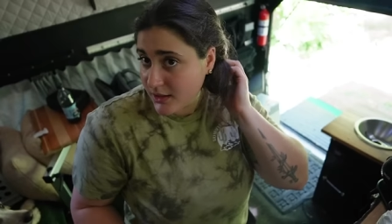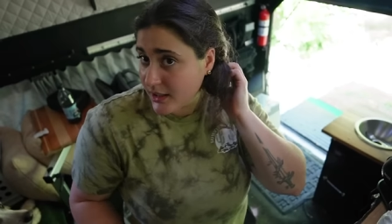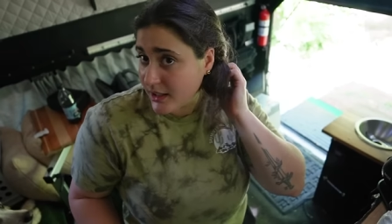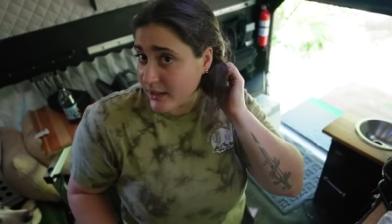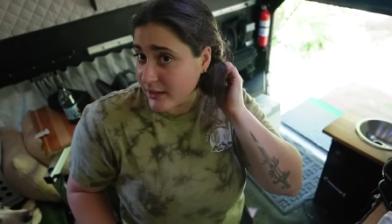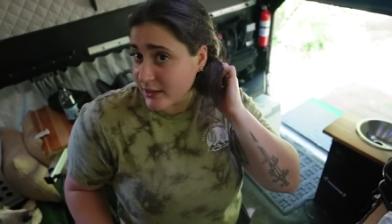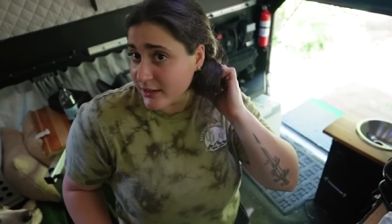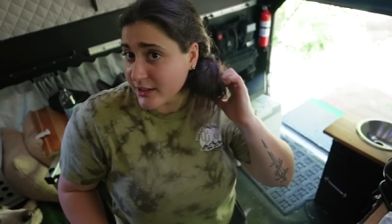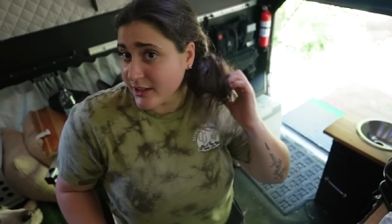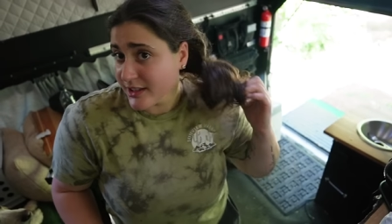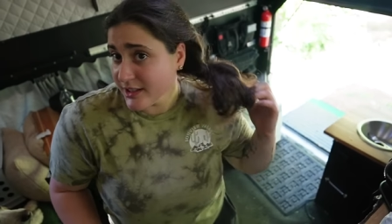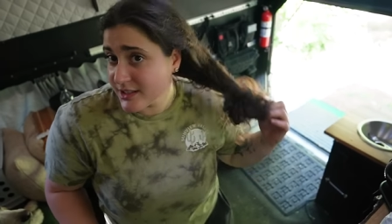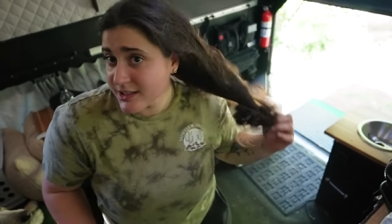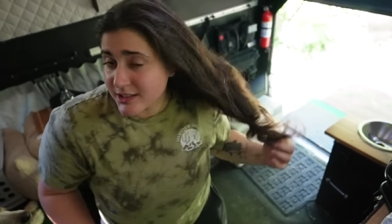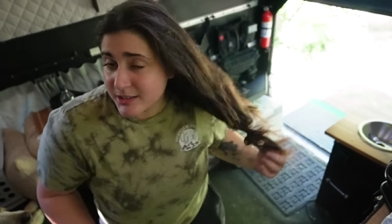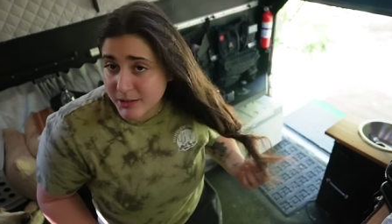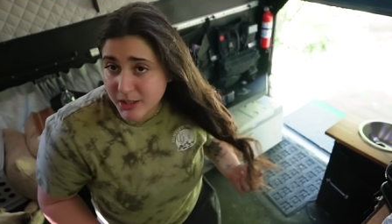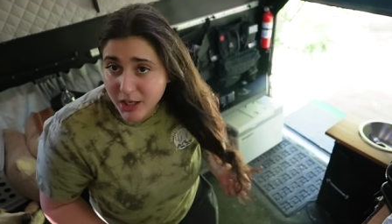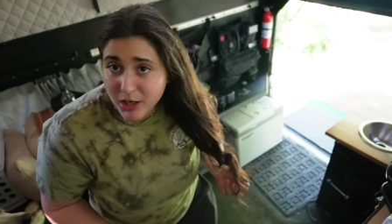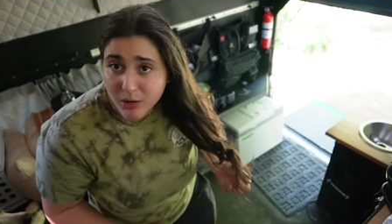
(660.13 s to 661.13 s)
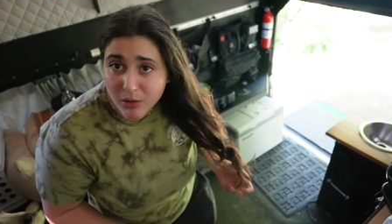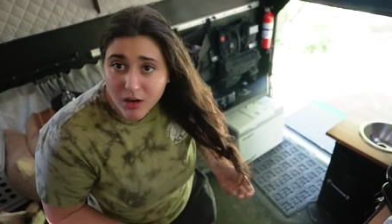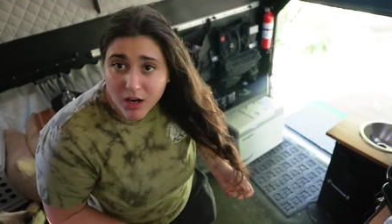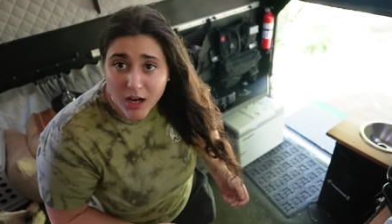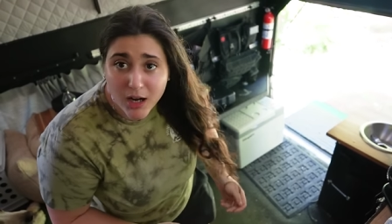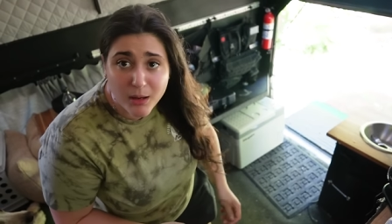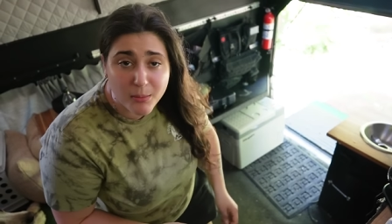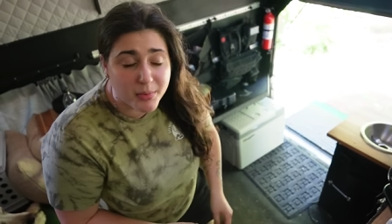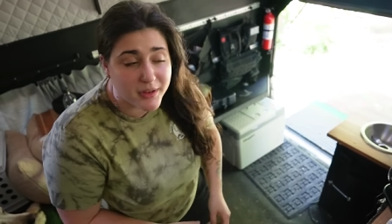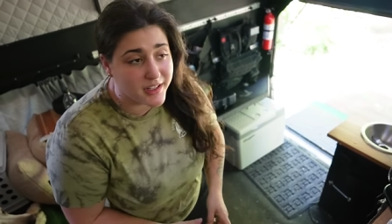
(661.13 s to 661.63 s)
Hair needs to go
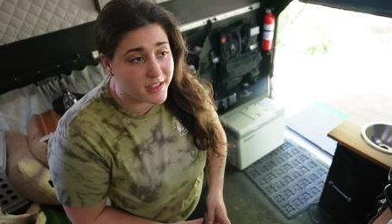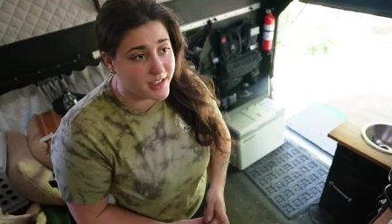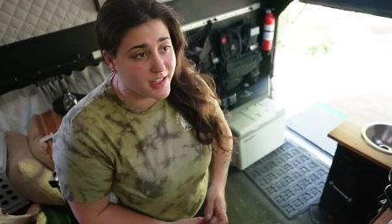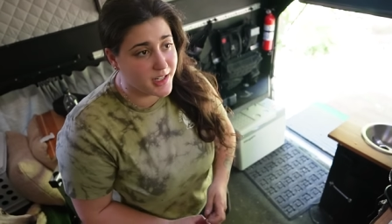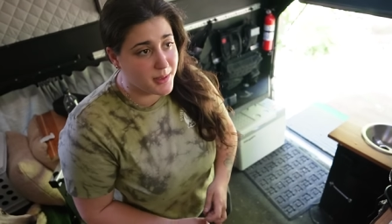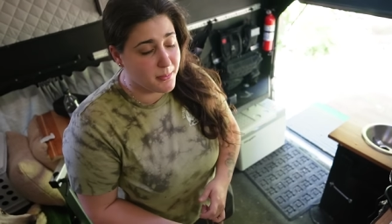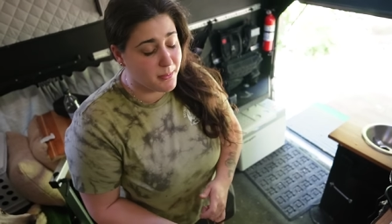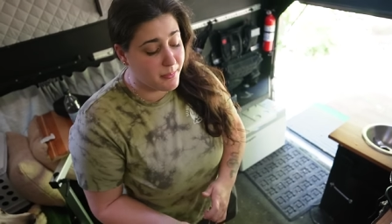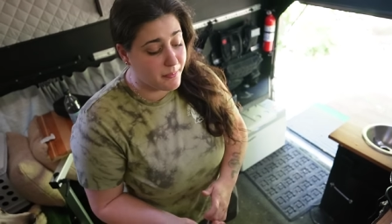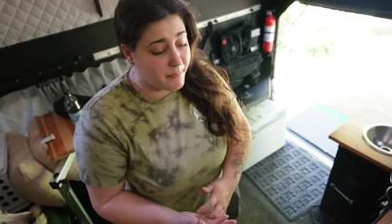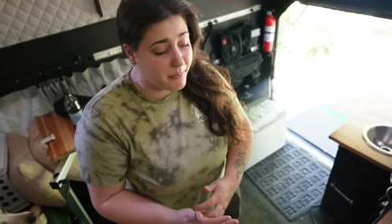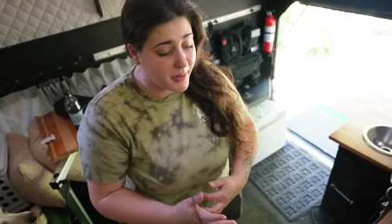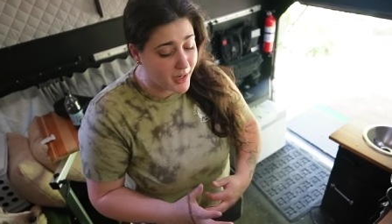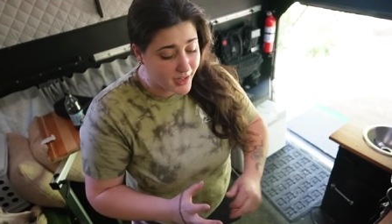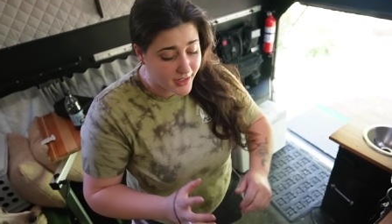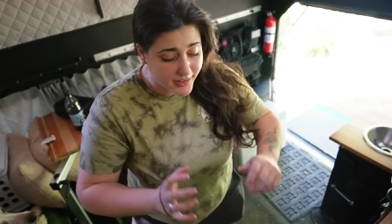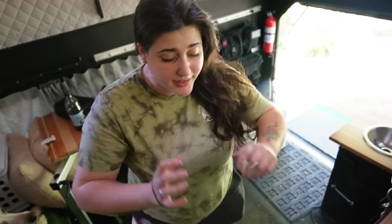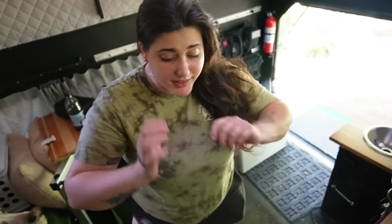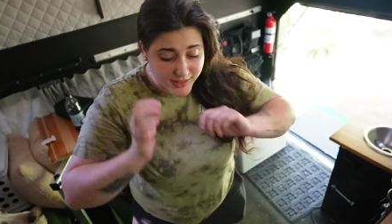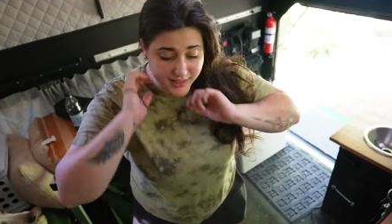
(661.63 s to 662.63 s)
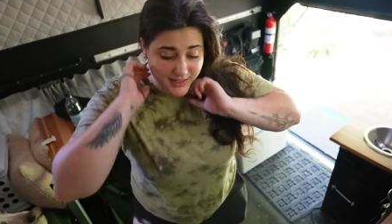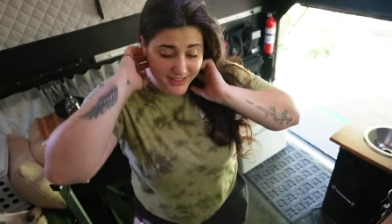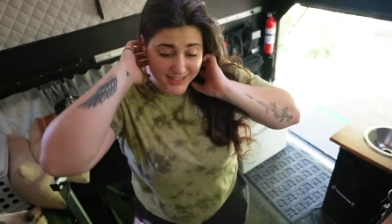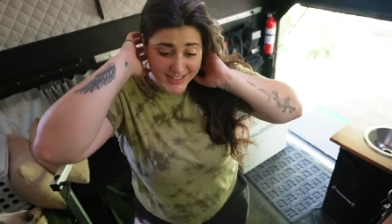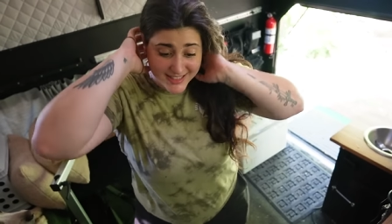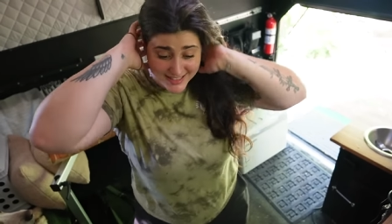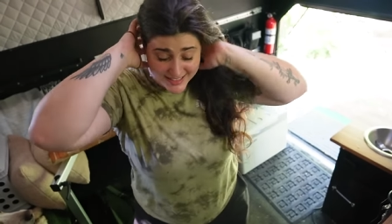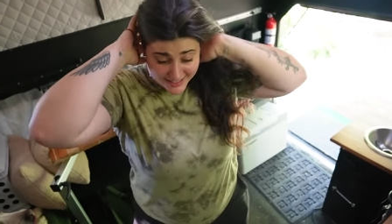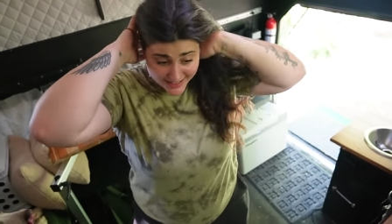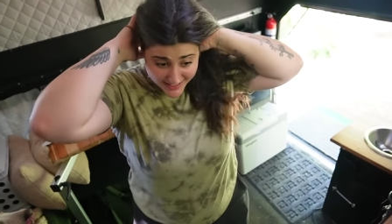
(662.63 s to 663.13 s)
up in a bun. It
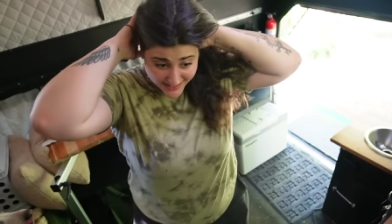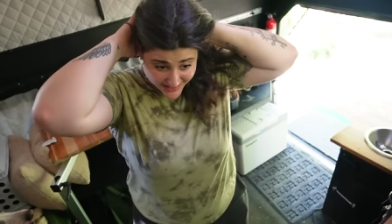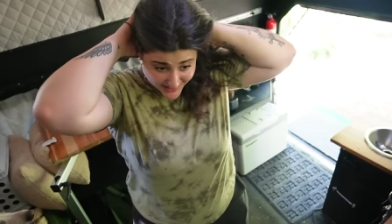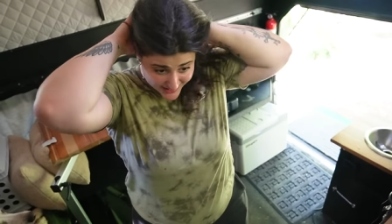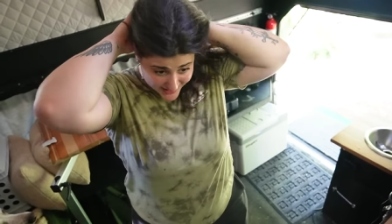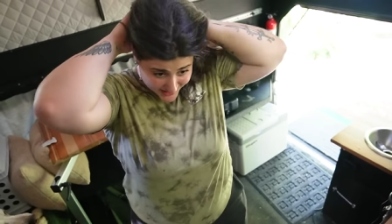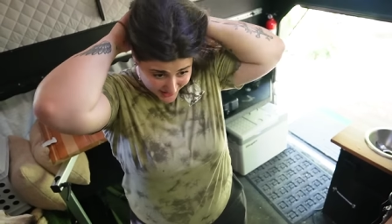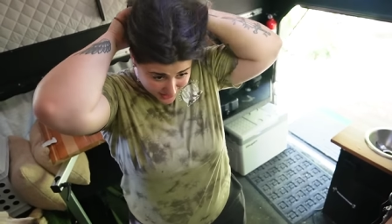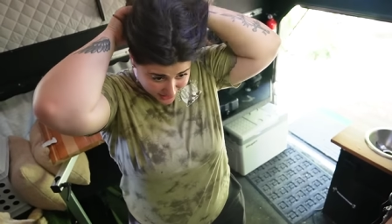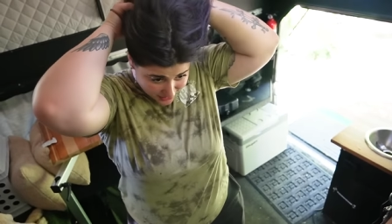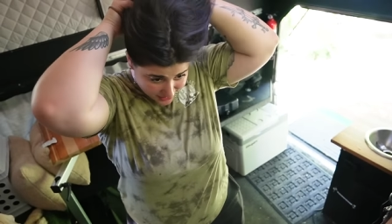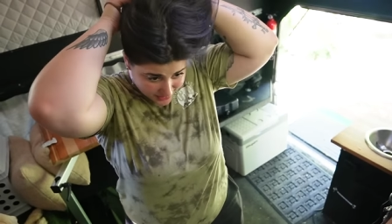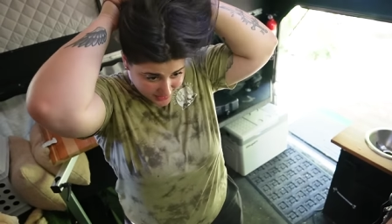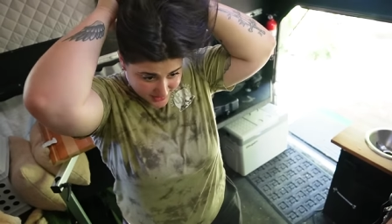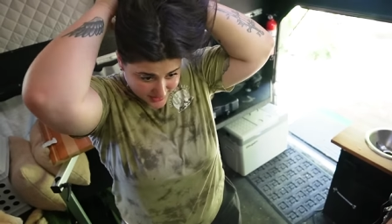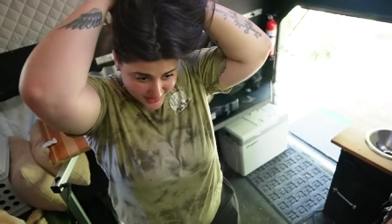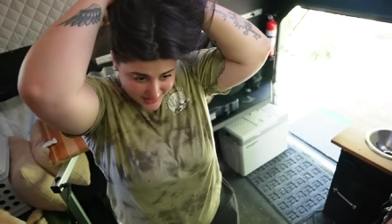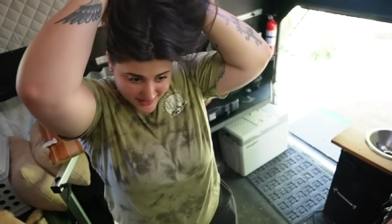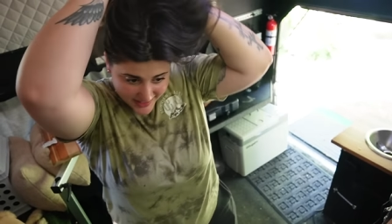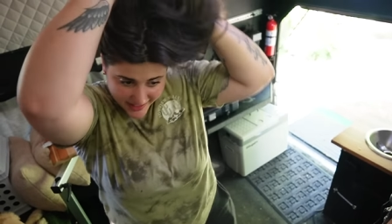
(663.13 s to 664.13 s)
is 90 degrees